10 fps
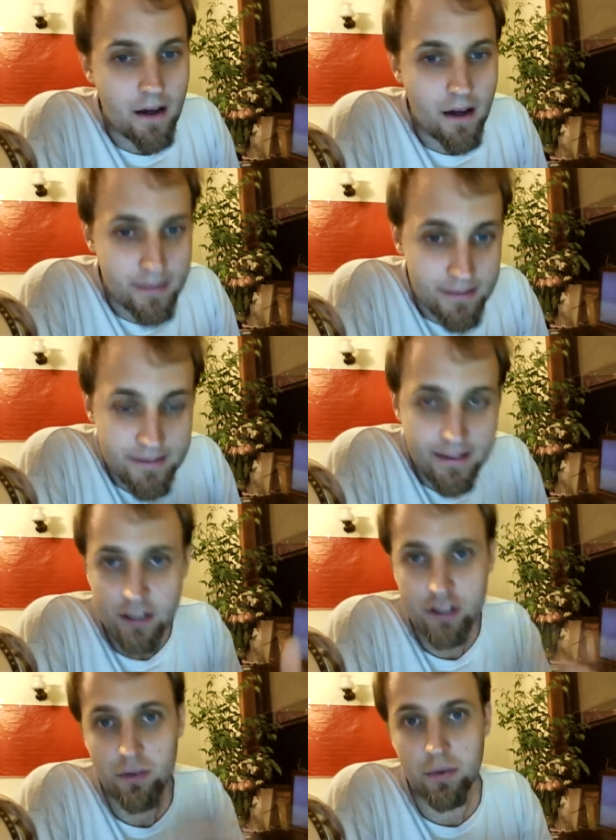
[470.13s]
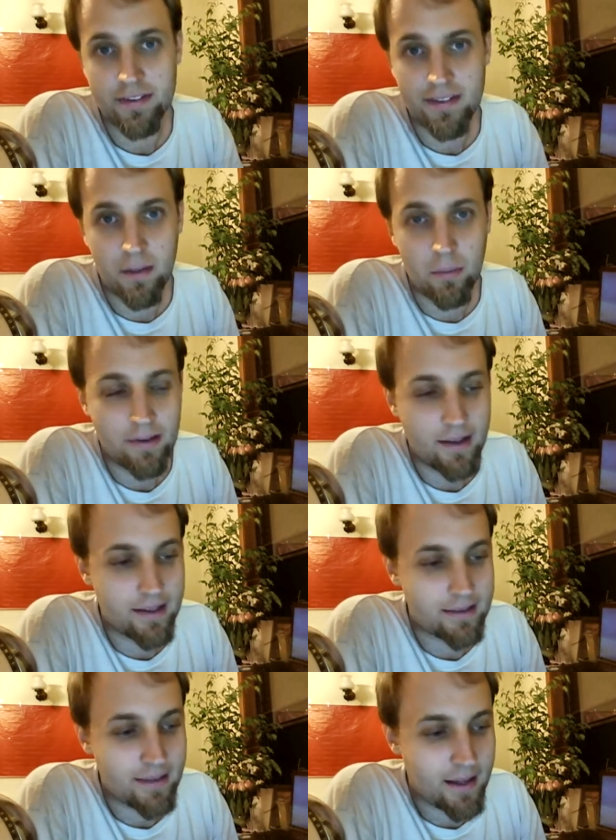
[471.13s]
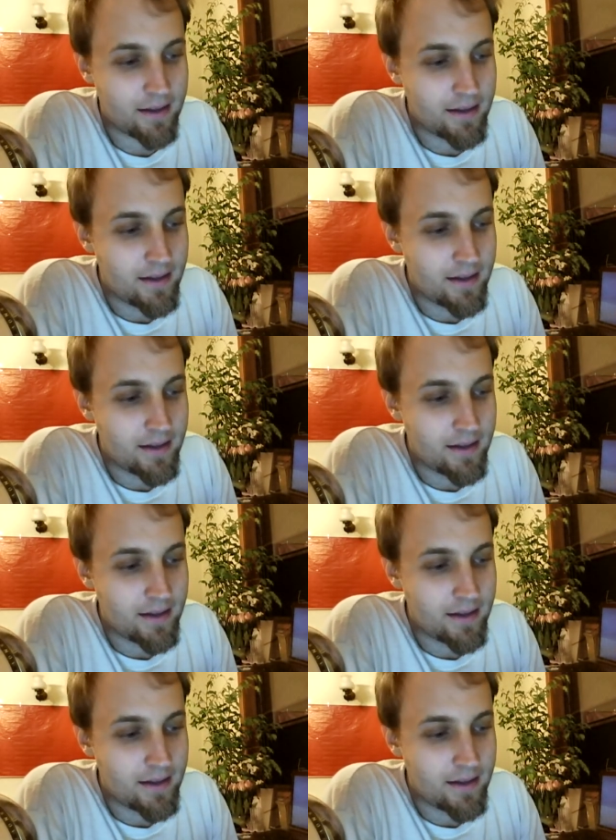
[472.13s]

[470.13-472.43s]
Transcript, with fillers: a discussion with someone like that,